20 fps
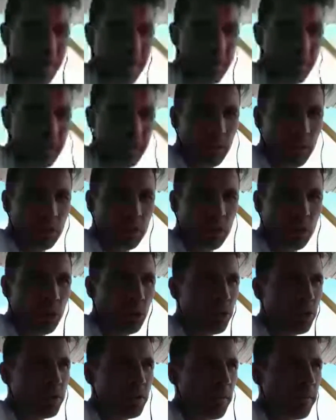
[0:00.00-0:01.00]
I think it was
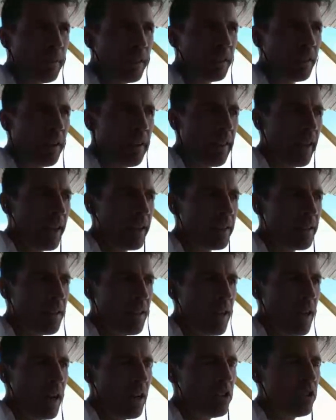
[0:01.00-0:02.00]
called, or something like that.
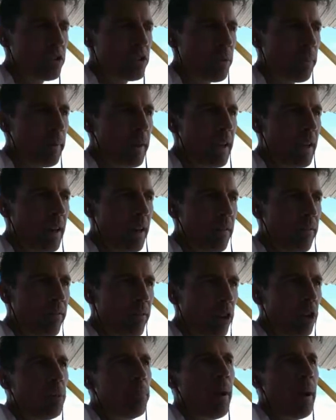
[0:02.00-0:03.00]
And to be a
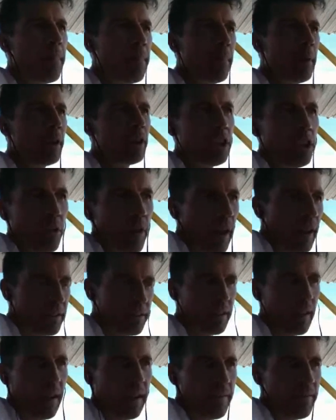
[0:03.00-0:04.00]
full member, you had
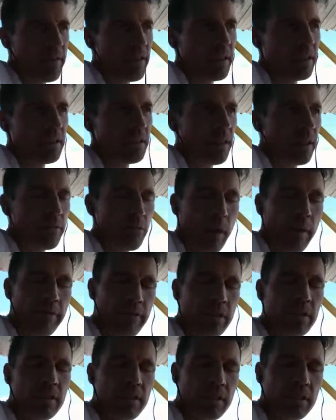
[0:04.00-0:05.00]
to have these like
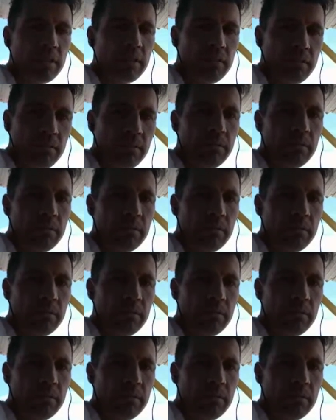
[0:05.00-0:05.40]
references.